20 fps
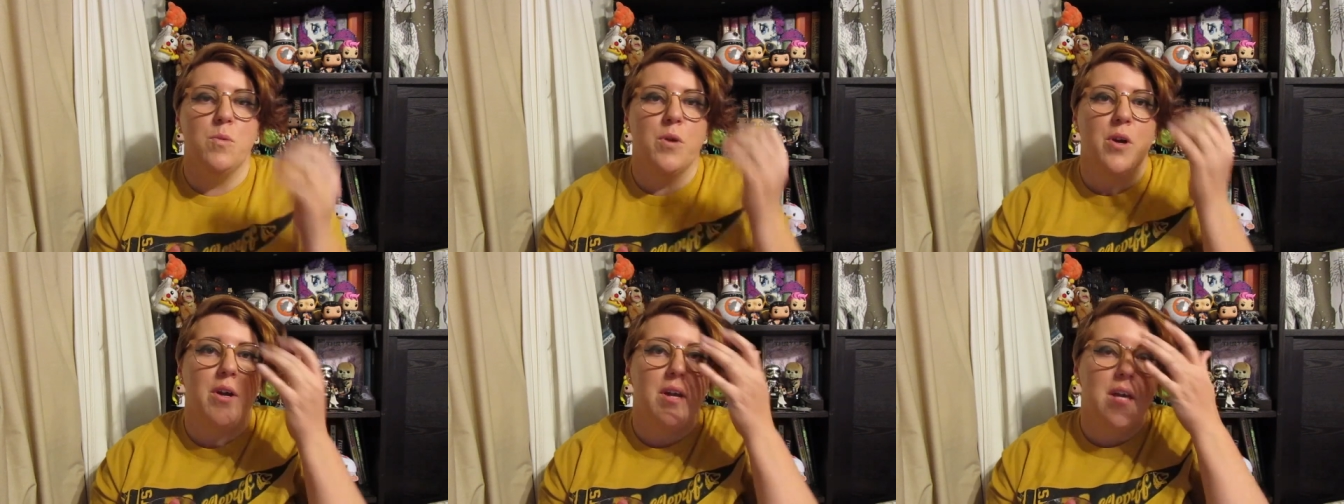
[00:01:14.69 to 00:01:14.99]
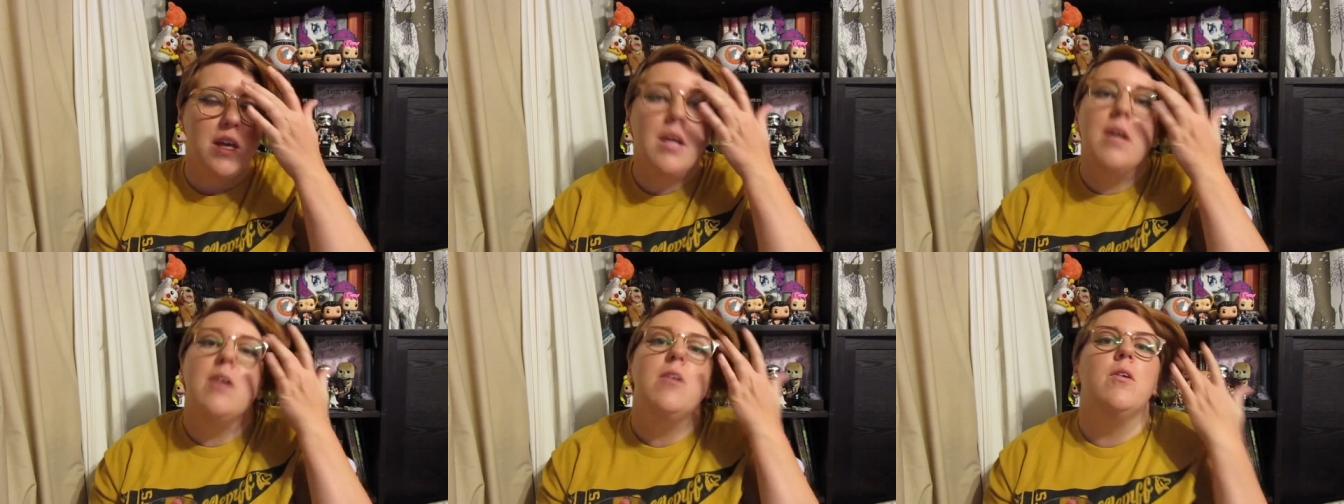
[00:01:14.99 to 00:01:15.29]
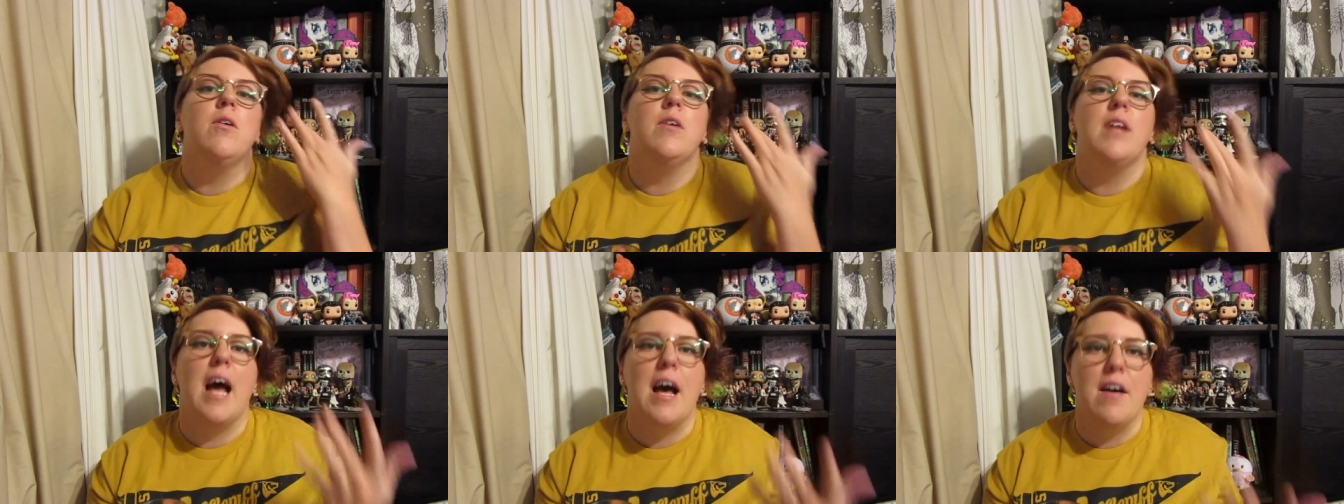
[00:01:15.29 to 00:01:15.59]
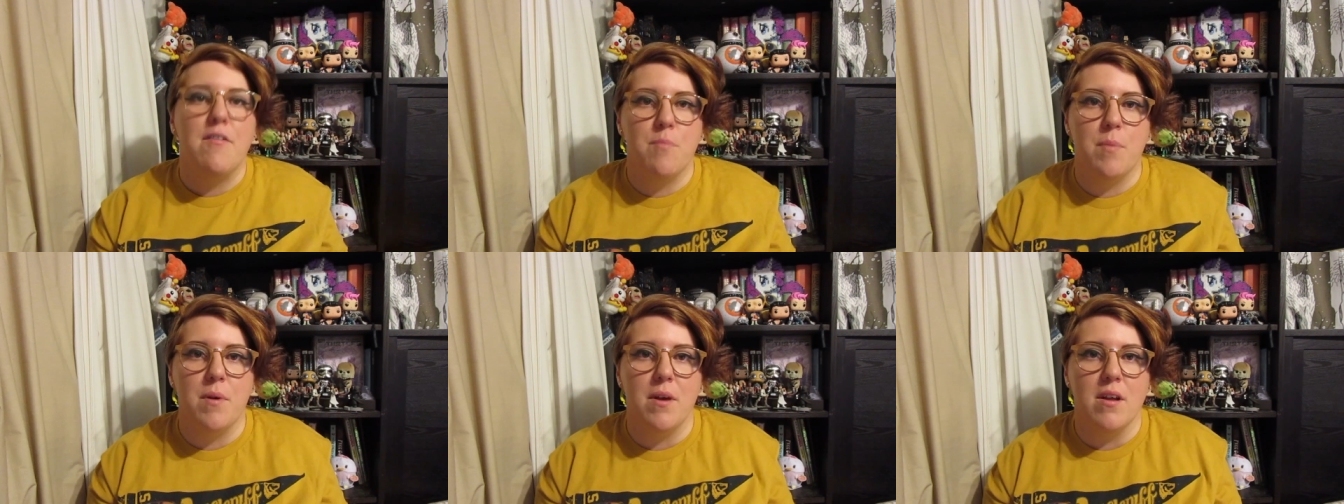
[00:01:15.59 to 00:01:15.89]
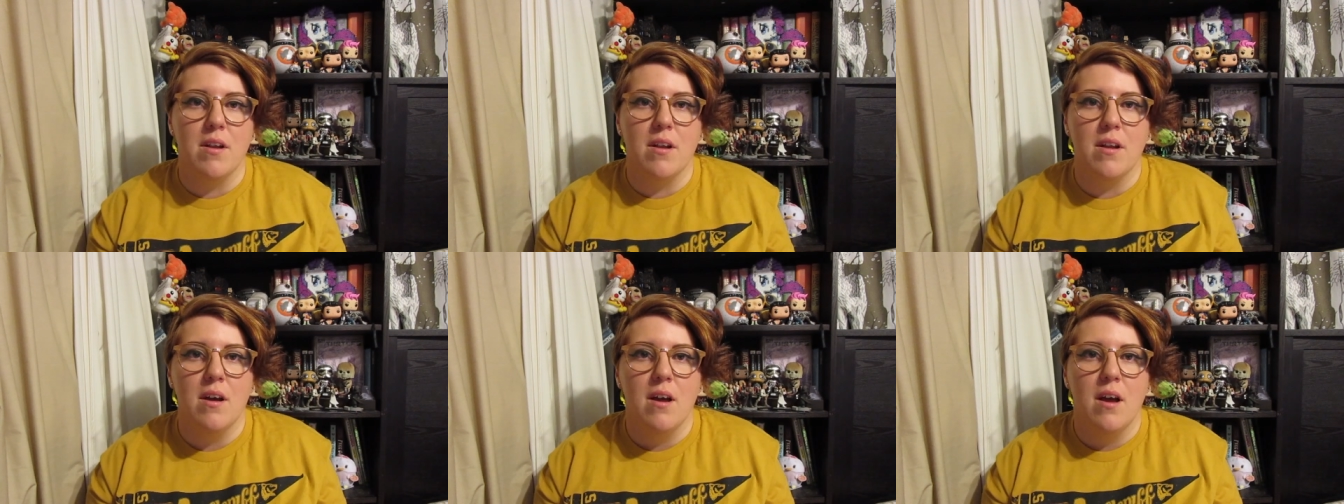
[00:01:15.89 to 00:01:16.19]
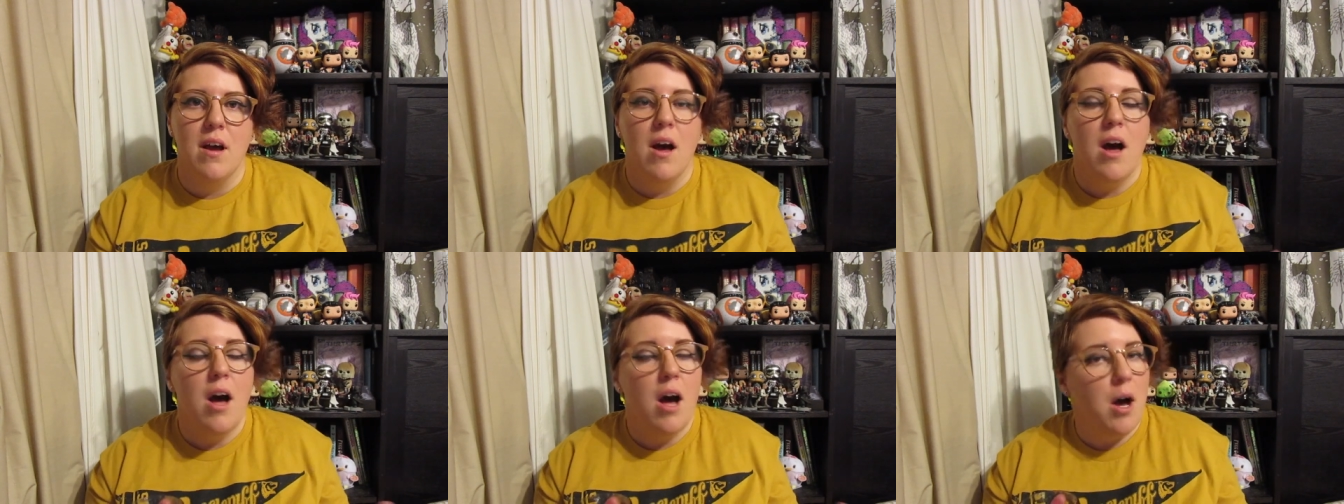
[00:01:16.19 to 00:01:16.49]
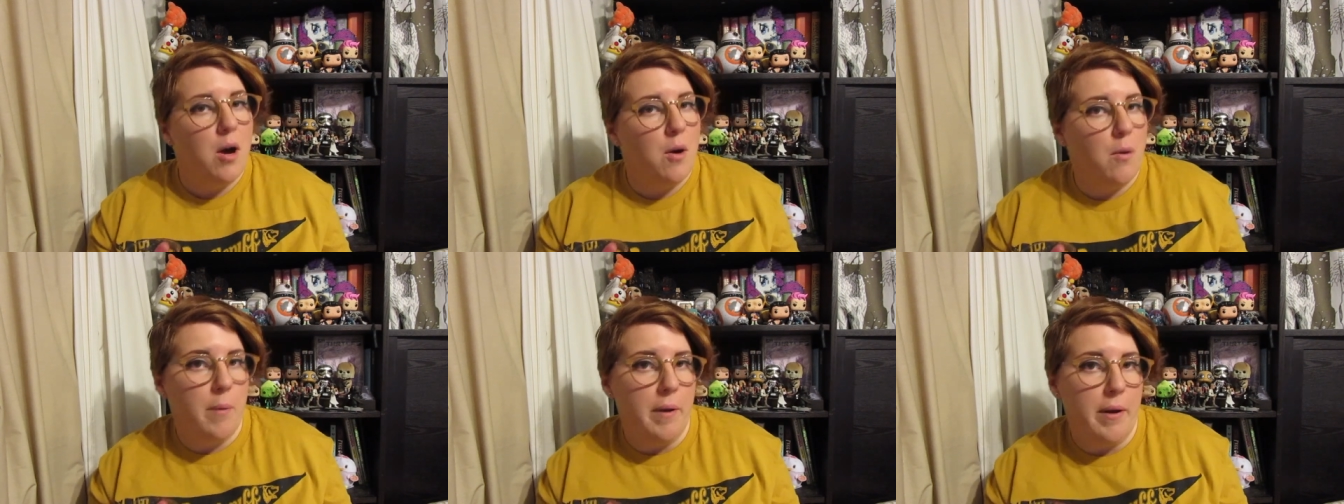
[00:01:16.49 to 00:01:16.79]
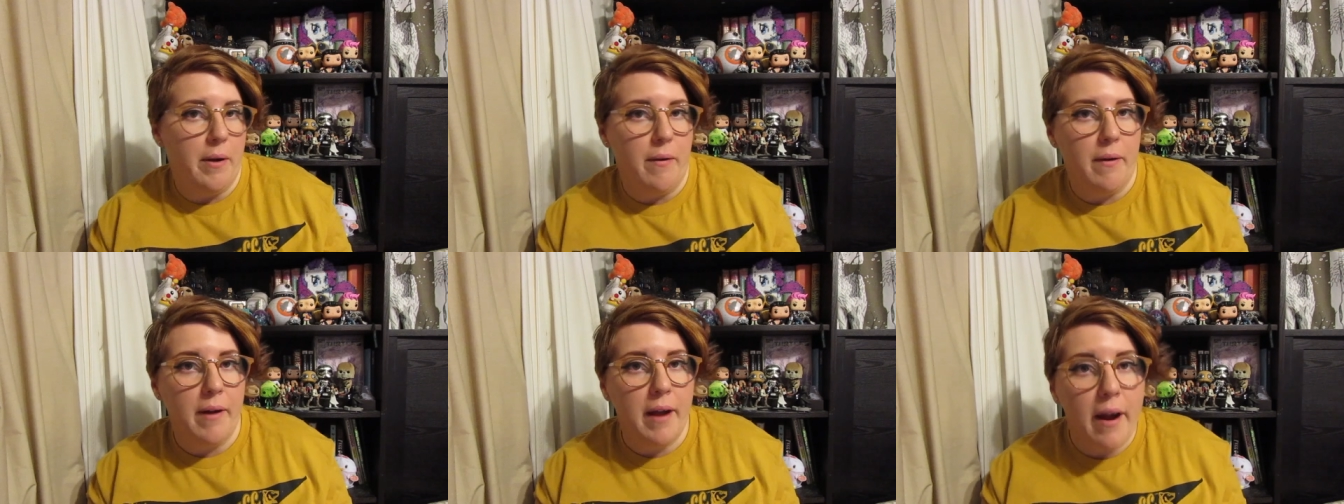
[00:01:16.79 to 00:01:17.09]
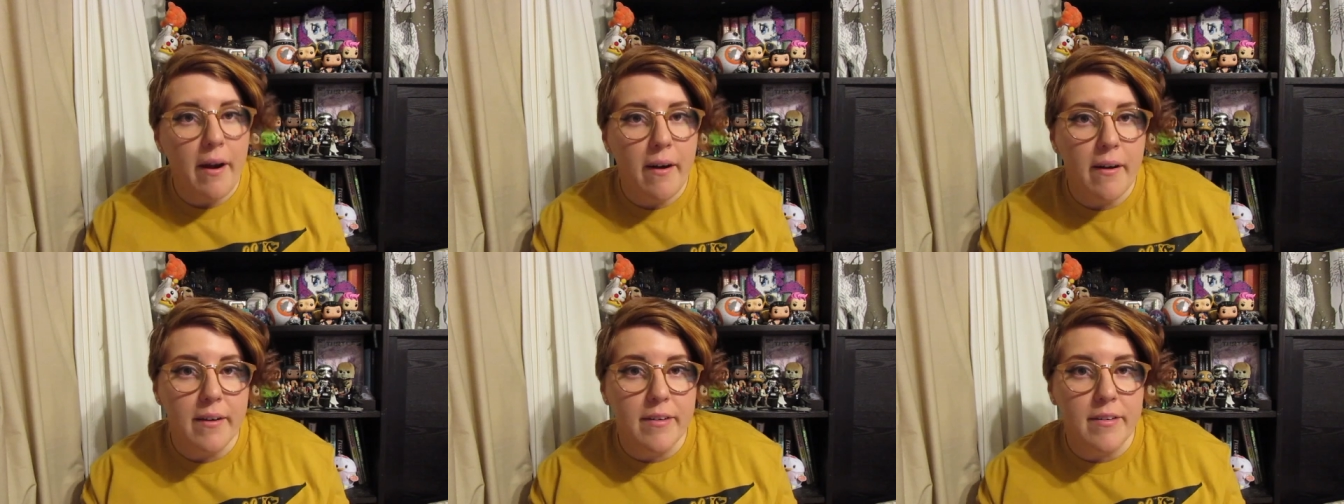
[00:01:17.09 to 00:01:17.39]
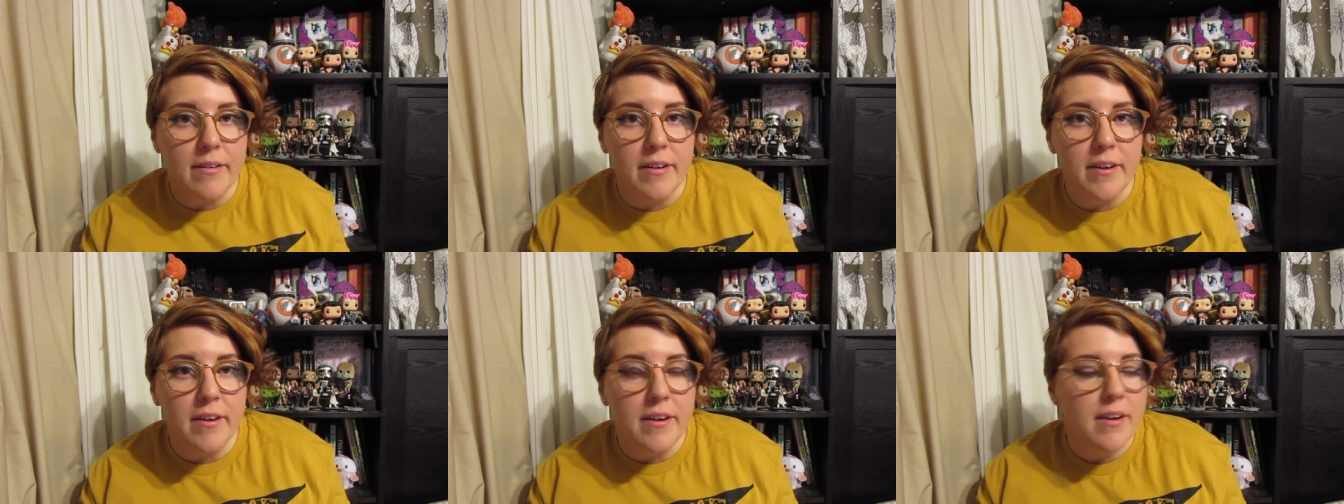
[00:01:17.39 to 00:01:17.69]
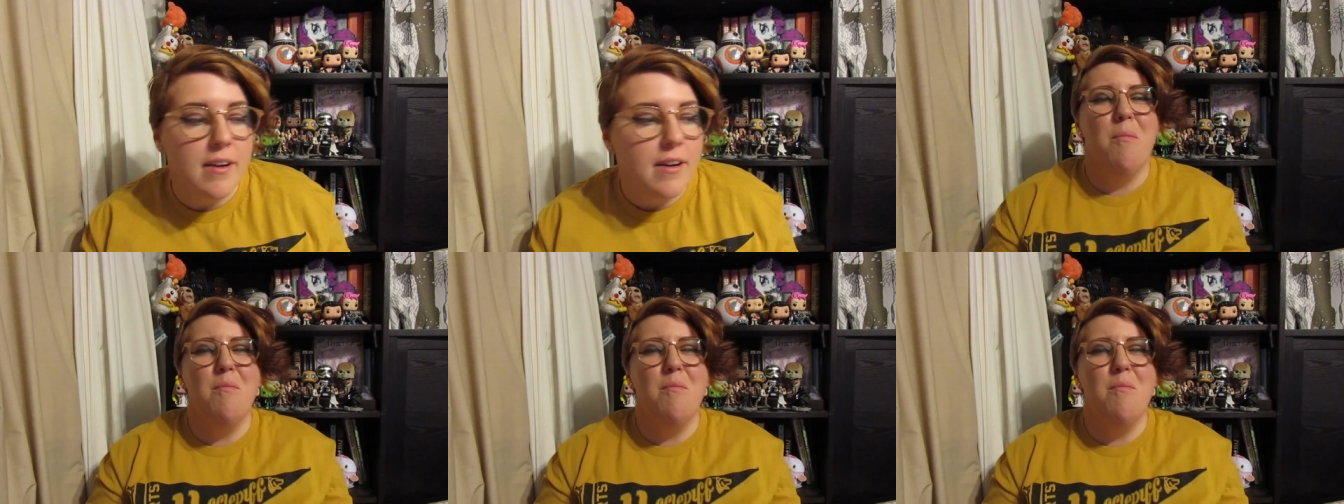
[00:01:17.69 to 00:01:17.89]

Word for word: where he could have been a queer character.